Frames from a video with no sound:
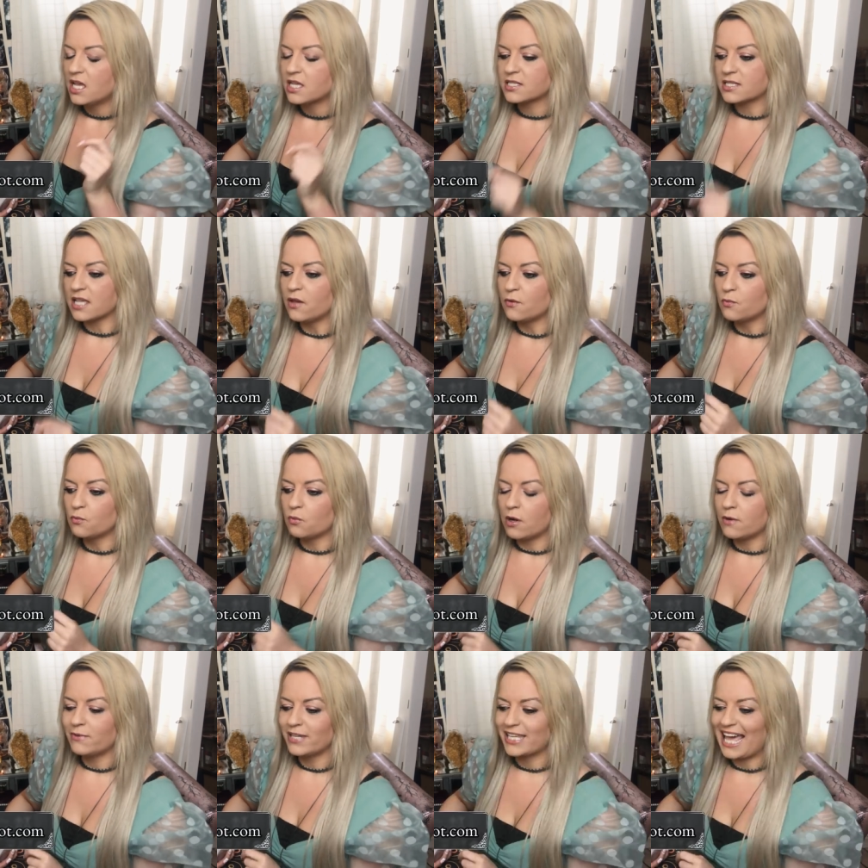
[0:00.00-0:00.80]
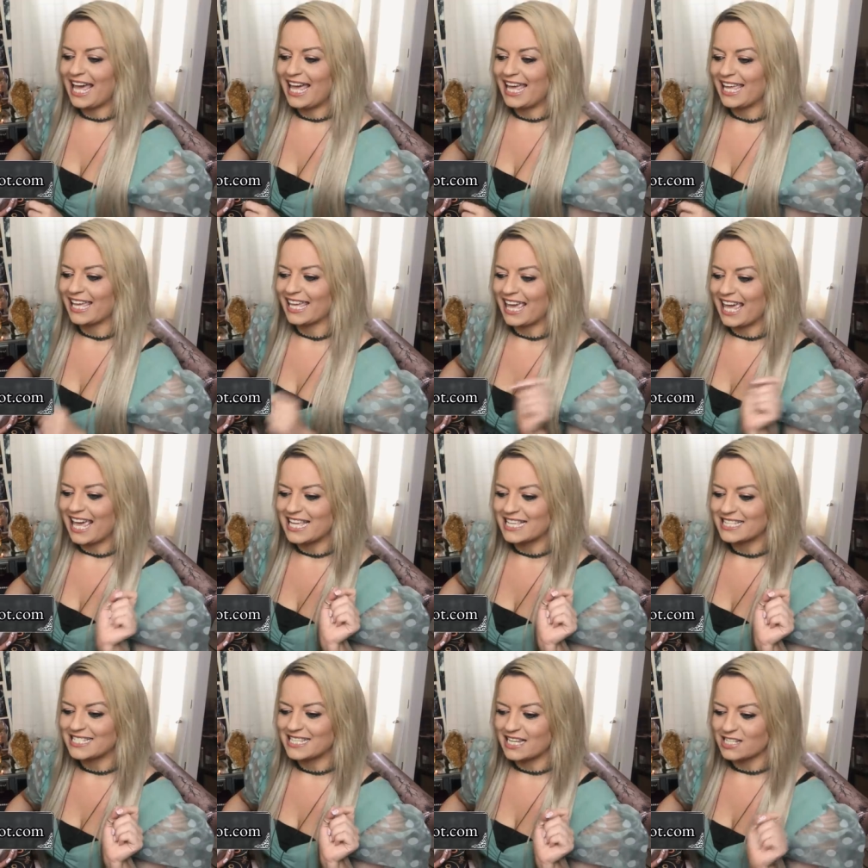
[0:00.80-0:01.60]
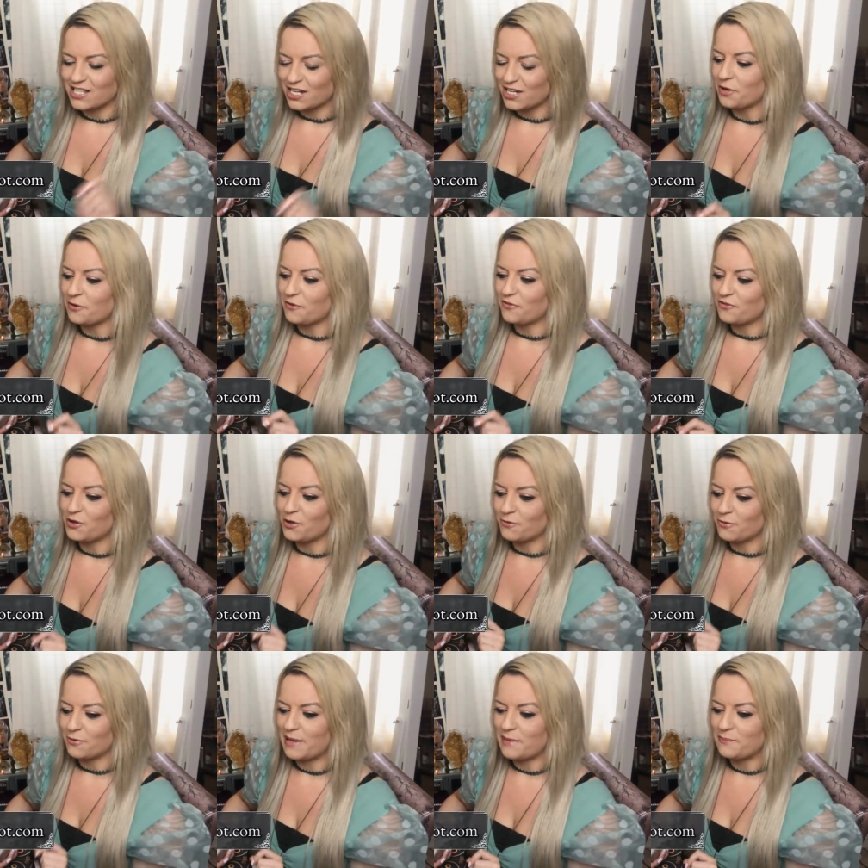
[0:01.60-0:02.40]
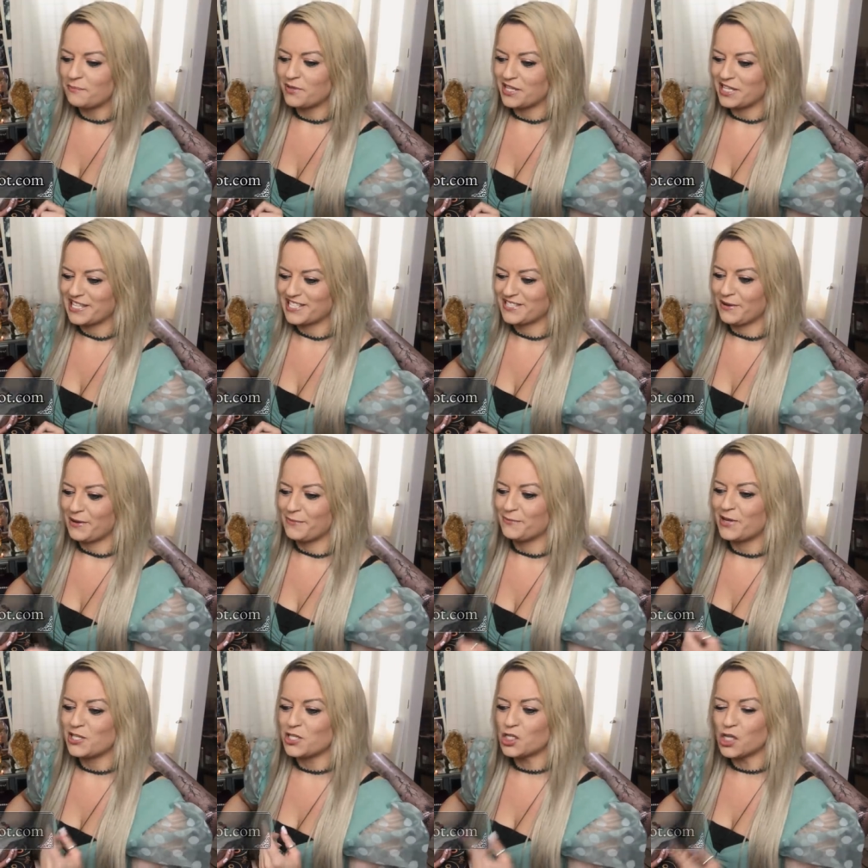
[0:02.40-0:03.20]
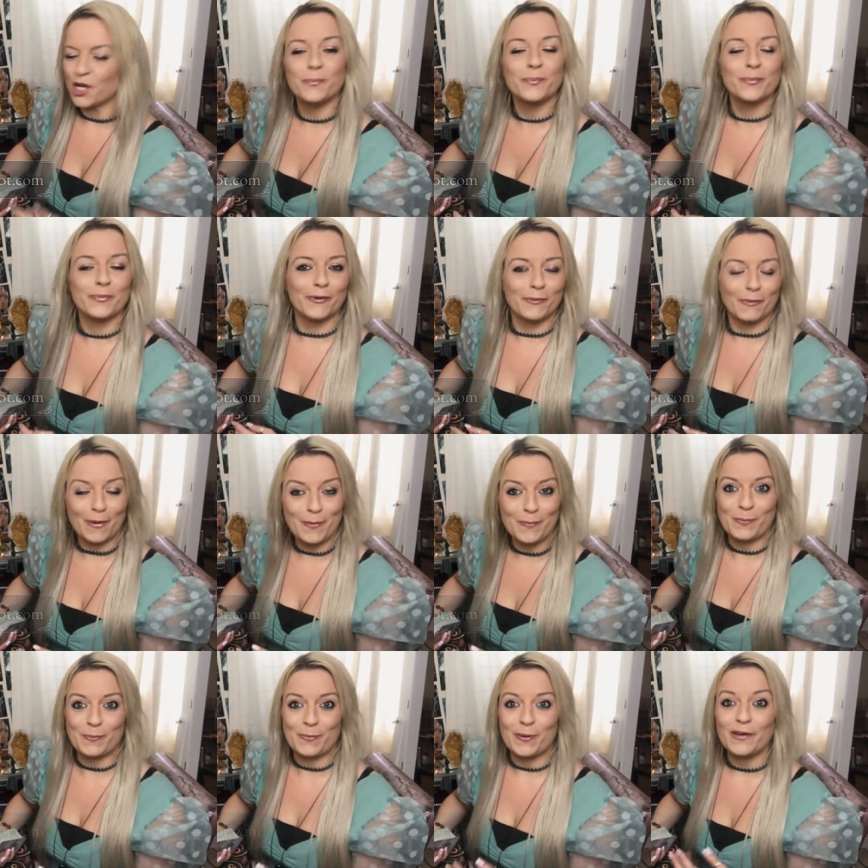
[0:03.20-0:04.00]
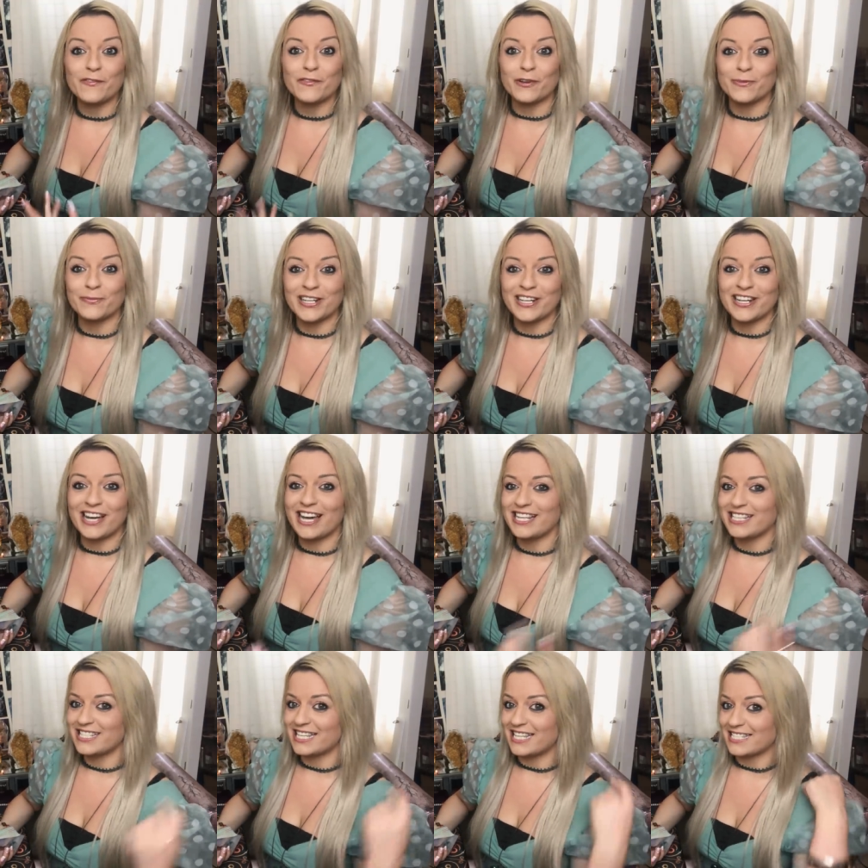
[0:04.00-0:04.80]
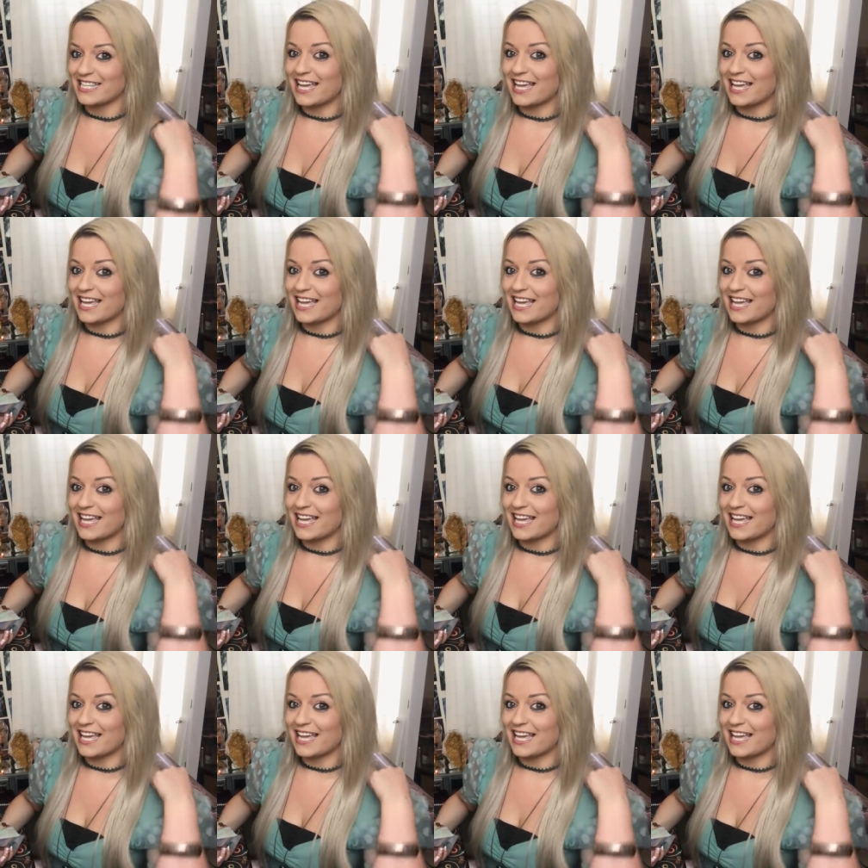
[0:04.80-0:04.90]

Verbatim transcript: So what we're getting is, I don't know if you remember this one, but Chumbawamba from the 90s.